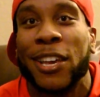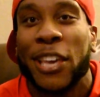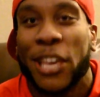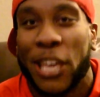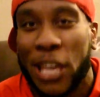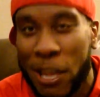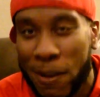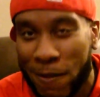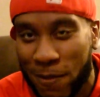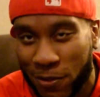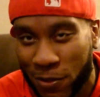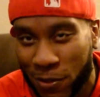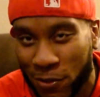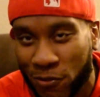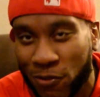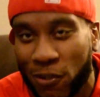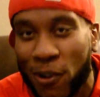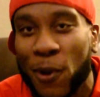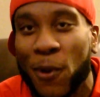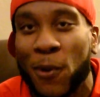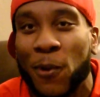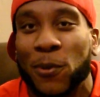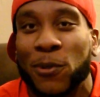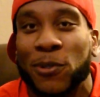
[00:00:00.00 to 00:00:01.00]
even the
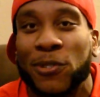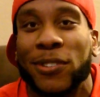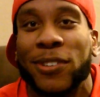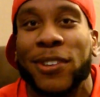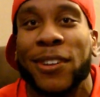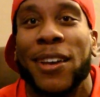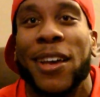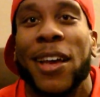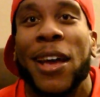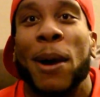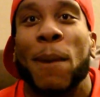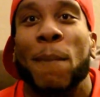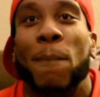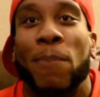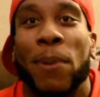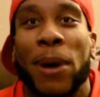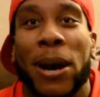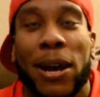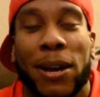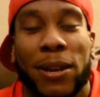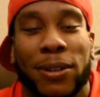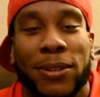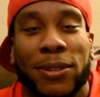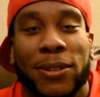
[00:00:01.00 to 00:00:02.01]
trolls.
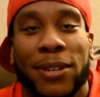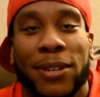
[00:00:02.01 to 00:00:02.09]
But